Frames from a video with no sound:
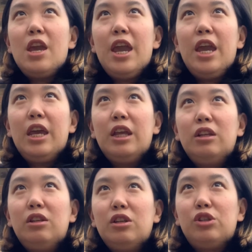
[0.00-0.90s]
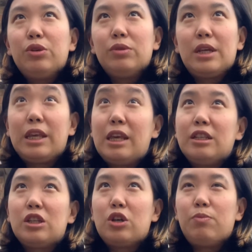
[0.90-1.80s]
and she was like,
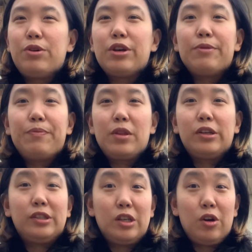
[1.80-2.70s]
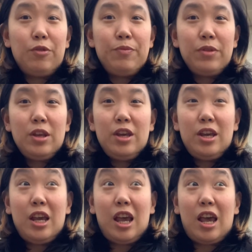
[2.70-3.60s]
it's a good book. So
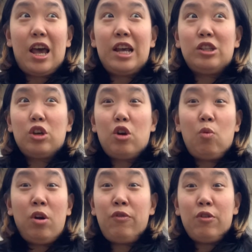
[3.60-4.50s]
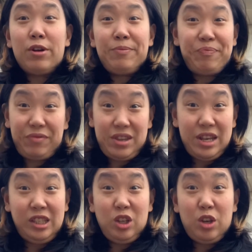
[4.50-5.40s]
I took her word for it.
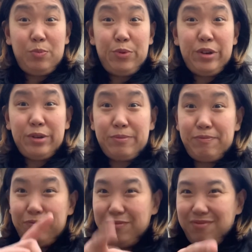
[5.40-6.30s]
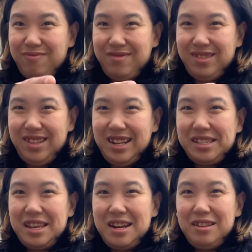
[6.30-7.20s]
It's a good book. Let's
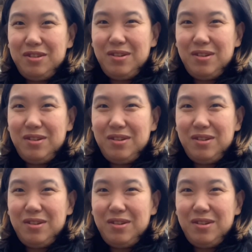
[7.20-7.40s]
get into